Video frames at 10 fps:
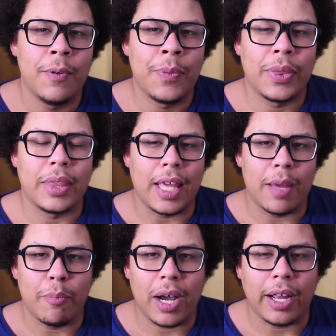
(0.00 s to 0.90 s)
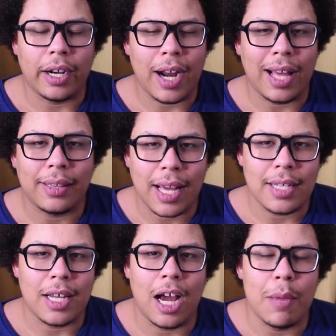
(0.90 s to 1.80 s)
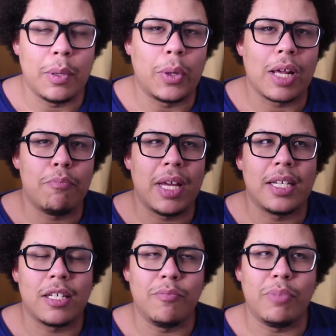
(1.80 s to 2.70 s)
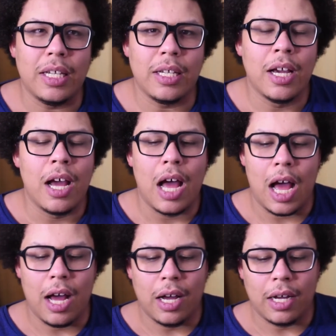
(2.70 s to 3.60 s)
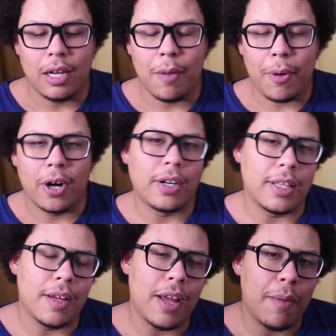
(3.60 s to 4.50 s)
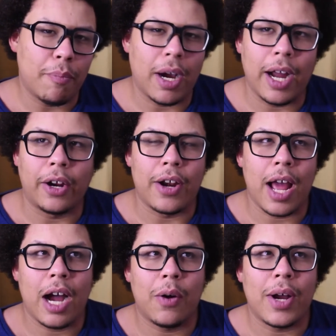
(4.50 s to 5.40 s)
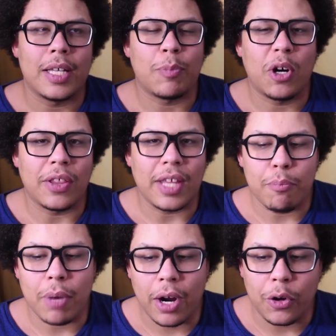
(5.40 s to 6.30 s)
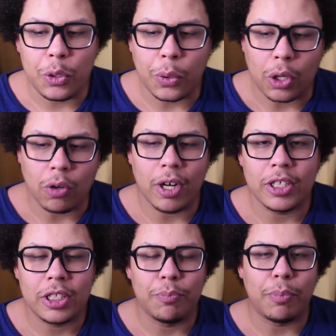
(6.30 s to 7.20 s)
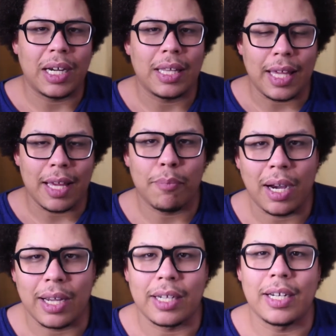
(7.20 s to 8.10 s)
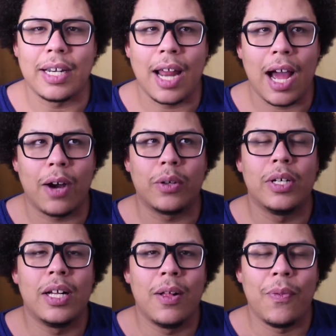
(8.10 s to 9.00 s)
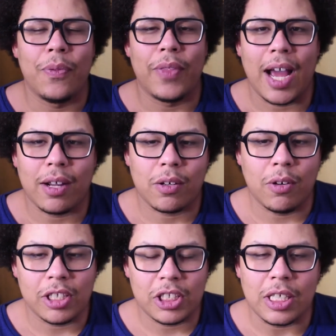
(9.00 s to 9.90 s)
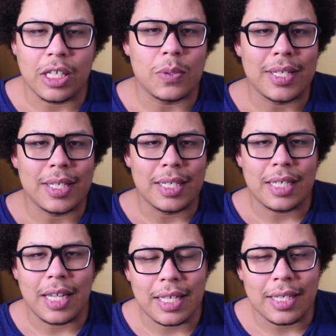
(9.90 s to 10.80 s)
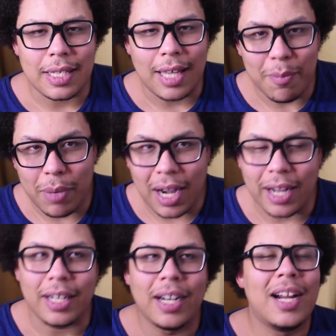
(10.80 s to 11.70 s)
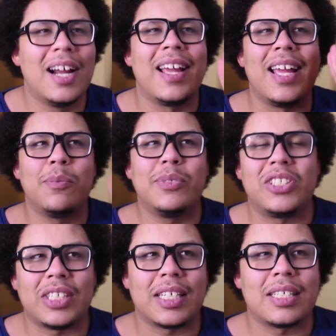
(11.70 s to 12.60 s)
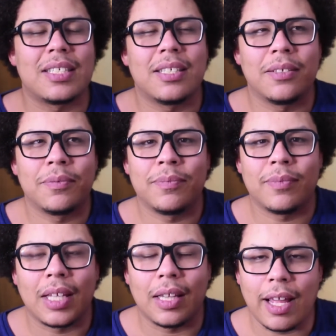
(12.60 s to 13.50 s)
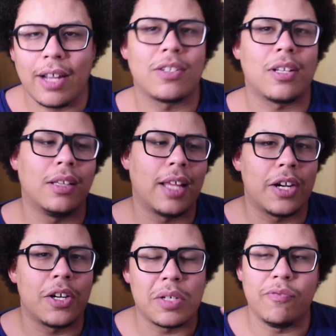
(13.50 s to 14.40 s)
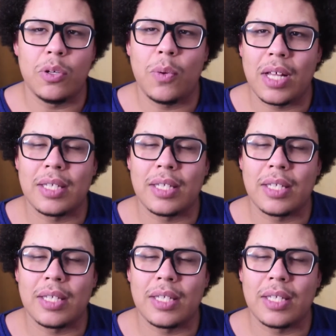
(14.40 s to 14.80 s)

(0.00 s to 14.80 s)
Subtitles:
the empire at that time and what it meant to be a part of the empire, and how as part of the empire you are crushed by the empire, and how that crushing is what sustains the empire. It was just layers on layers of nuance,